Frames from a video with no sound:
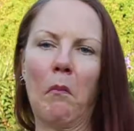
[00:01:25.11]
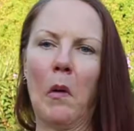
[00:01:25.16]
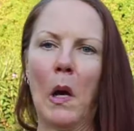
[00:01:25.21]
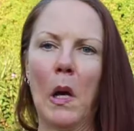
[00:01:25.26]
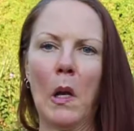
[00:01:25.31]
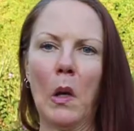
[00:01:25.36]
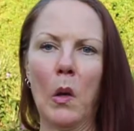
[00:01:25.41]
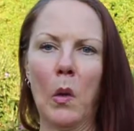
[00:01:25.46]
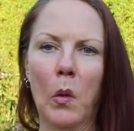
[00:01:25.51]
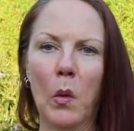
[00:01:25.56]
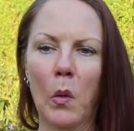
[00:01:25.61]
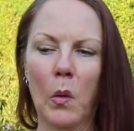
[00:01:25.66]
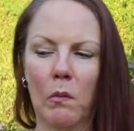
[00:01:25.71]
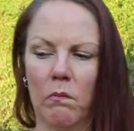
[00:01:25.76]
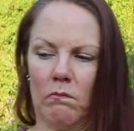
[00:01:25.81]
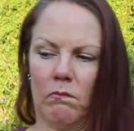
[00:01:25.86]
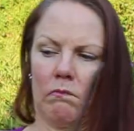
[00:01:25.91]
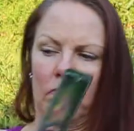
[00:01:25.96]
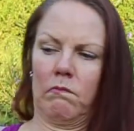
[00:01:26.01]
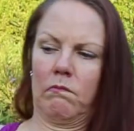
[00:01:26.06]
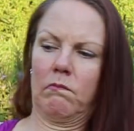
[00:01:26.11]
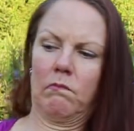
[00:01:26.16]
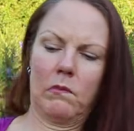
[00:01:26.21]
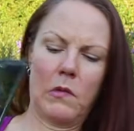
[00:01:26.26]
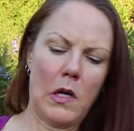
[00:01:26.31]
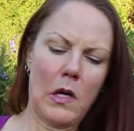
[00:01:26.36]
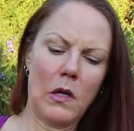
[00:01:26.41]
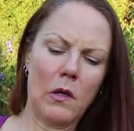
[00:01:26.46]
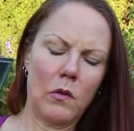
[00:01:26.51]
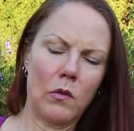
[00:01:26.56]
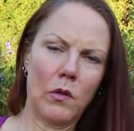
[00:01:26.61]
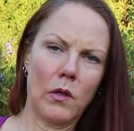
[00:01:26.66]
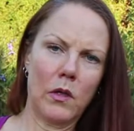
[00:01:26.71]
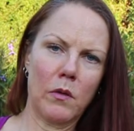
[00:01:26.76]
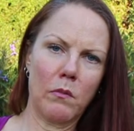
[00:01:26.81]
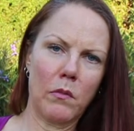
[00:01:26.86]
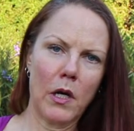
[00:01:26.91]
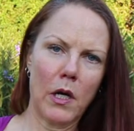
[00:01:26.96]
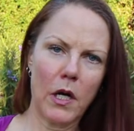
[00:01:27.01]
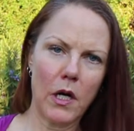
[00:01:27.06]
Hello, little
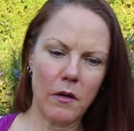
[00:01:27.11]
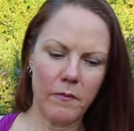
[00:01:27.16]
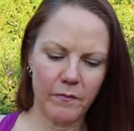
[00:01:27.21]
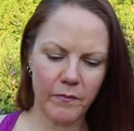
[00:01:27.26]
buggy.